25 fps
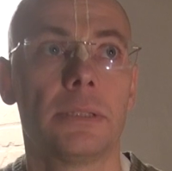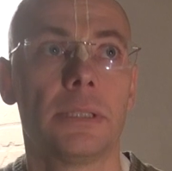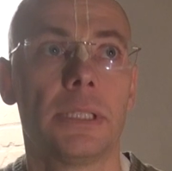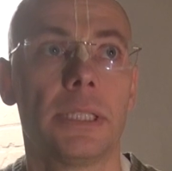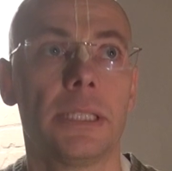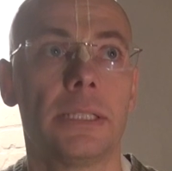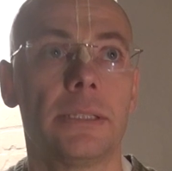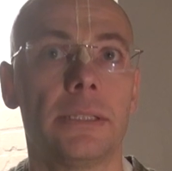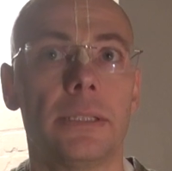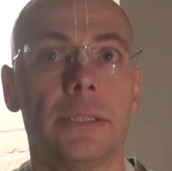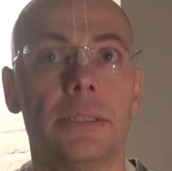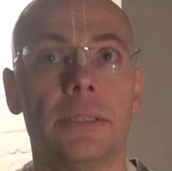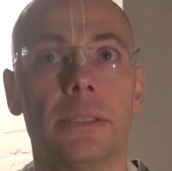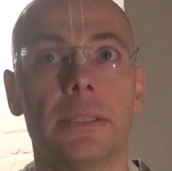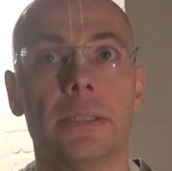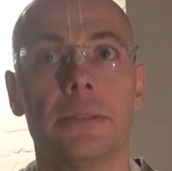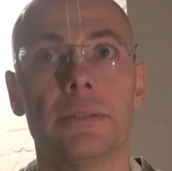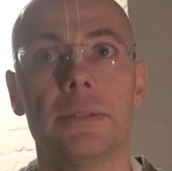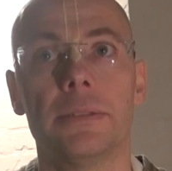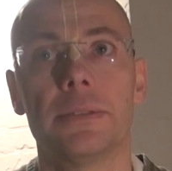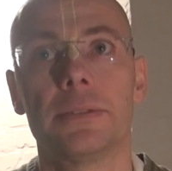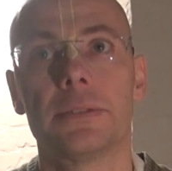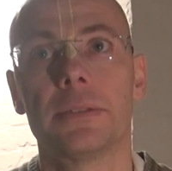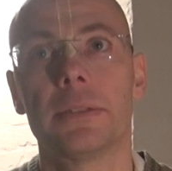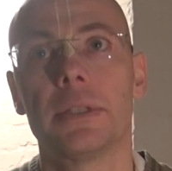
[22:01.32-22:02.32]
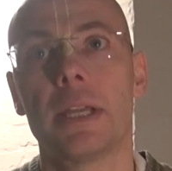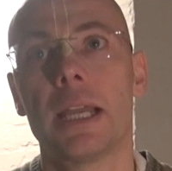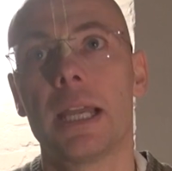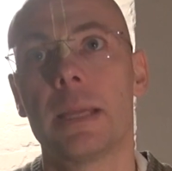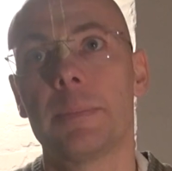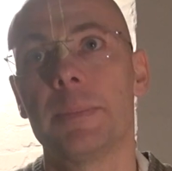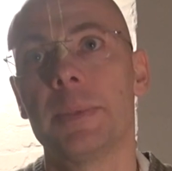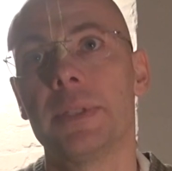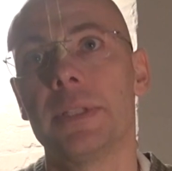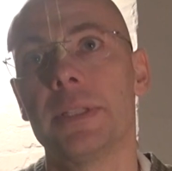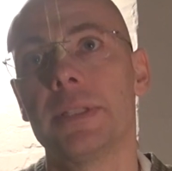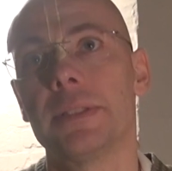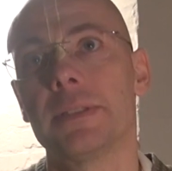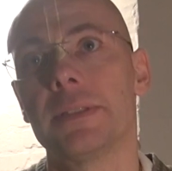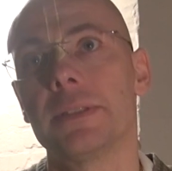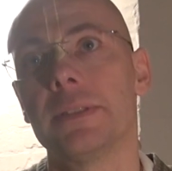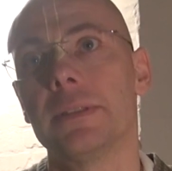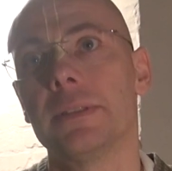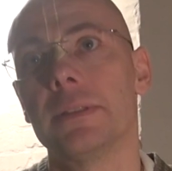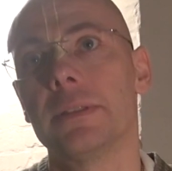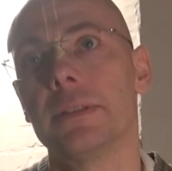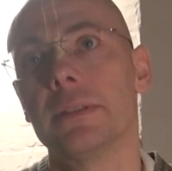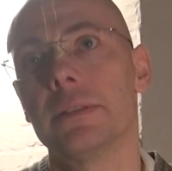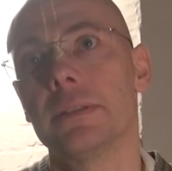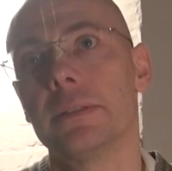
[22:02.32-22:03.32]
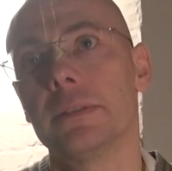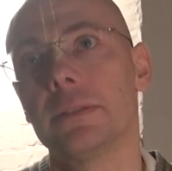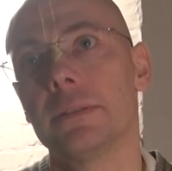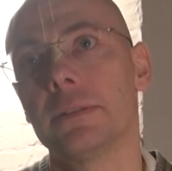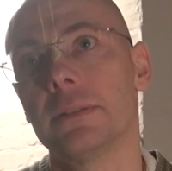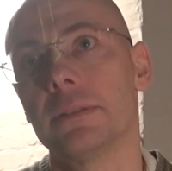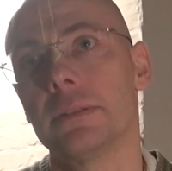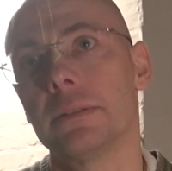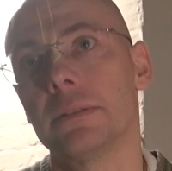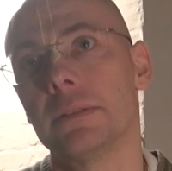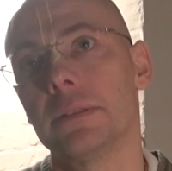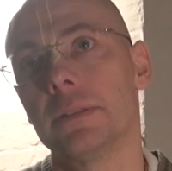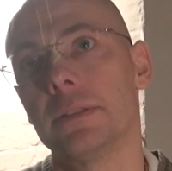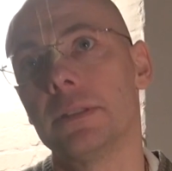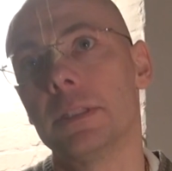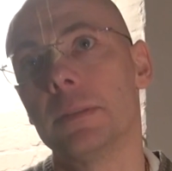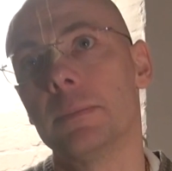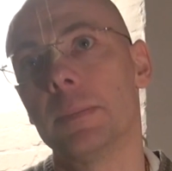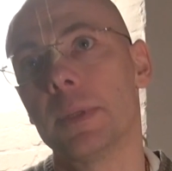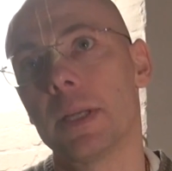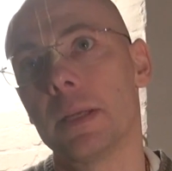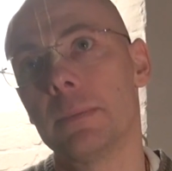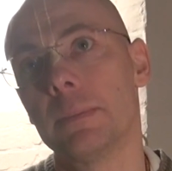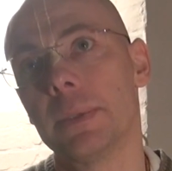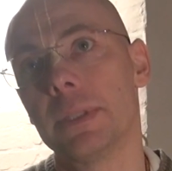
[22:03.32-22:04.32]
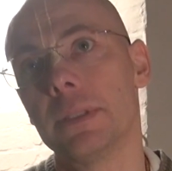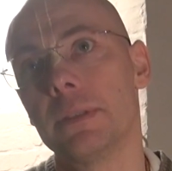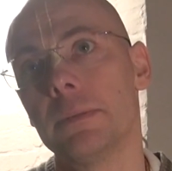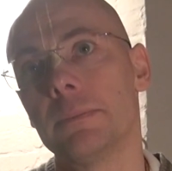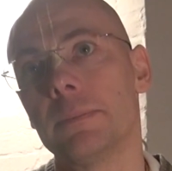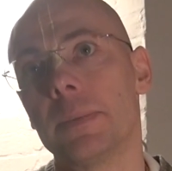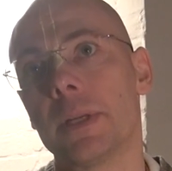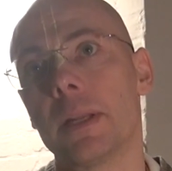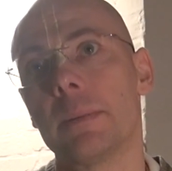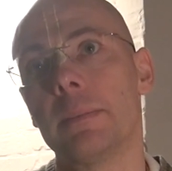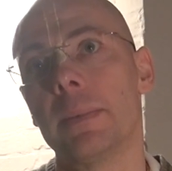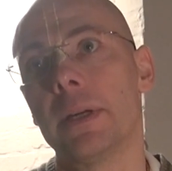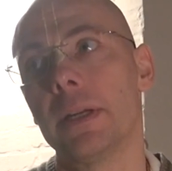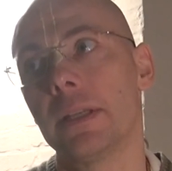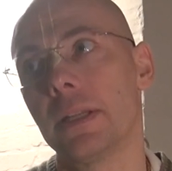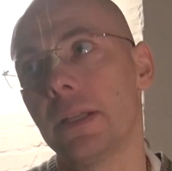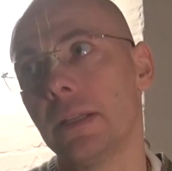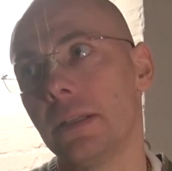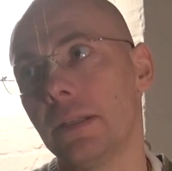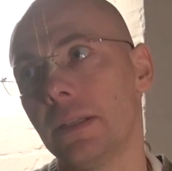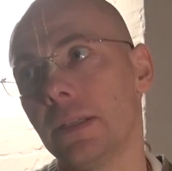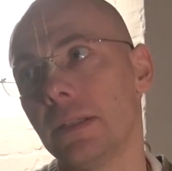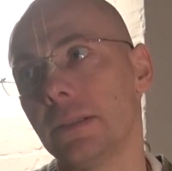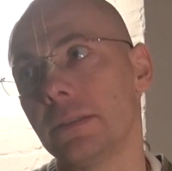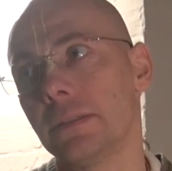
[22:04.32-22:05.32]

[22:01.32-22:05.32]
and then there is the happiness in the Brahmananda,